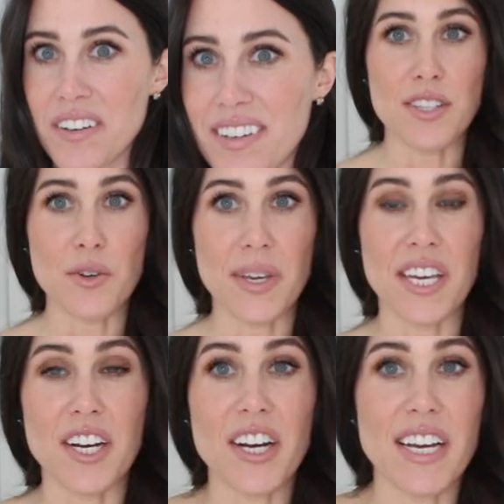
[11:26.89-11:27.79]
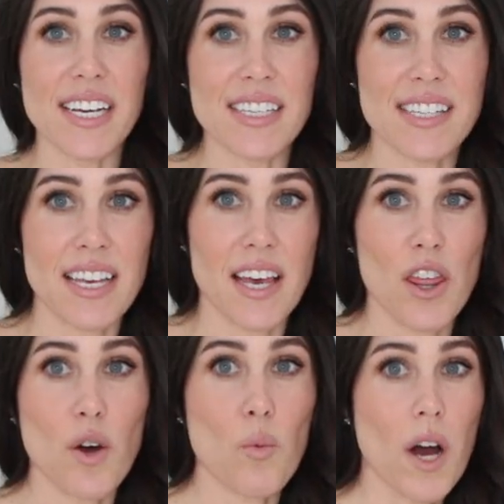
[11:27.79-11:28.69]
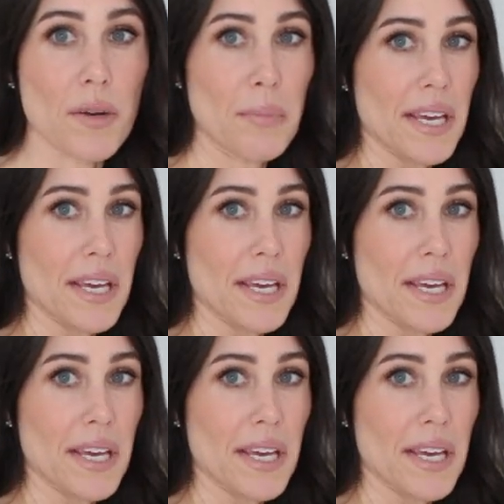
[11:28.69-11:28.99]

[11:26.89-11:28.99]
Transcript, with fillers: All right, so here is the one